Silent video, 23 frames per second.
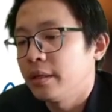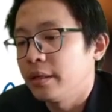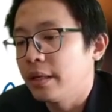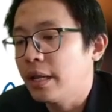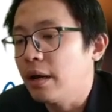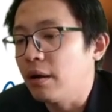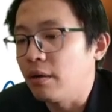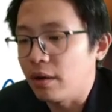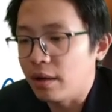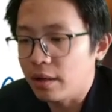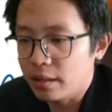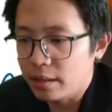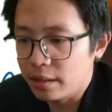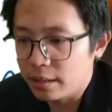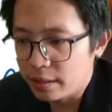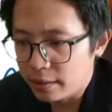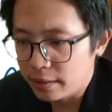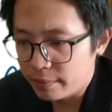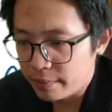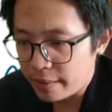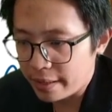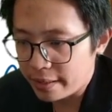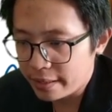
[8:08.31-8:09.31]
Now,
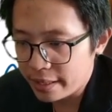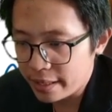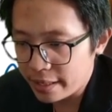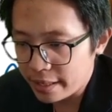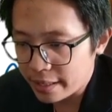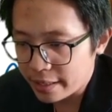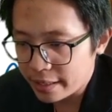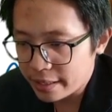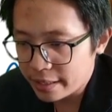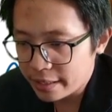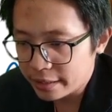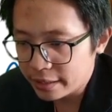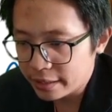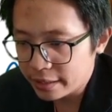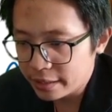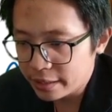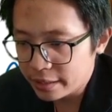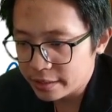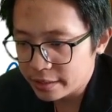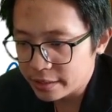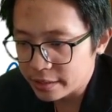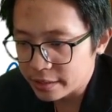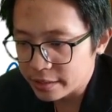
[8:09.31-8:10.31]
and then another thing,
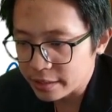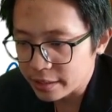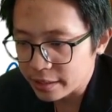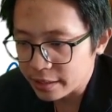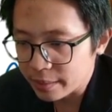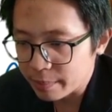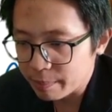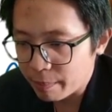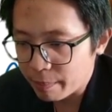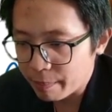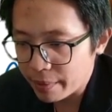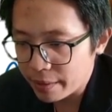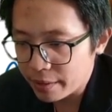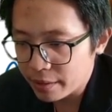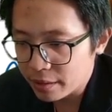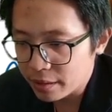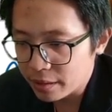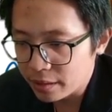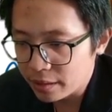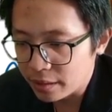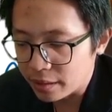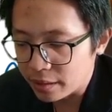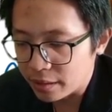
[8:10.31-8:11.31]
this is
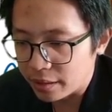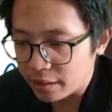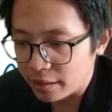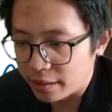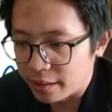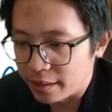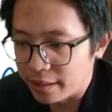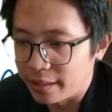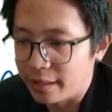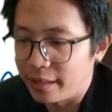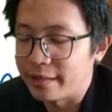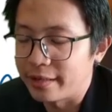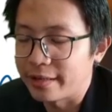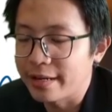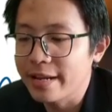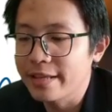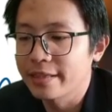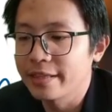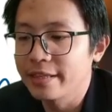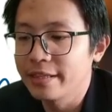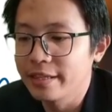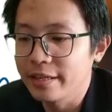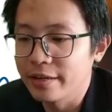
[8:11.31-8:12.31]
perpendicular,
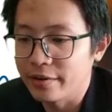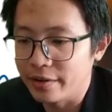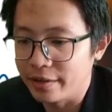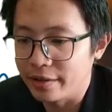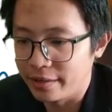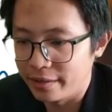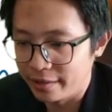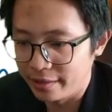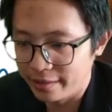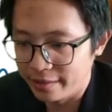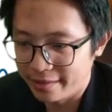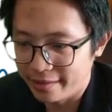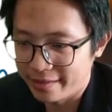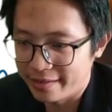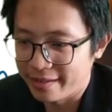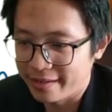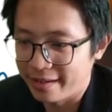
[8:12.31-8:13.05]
90 degree.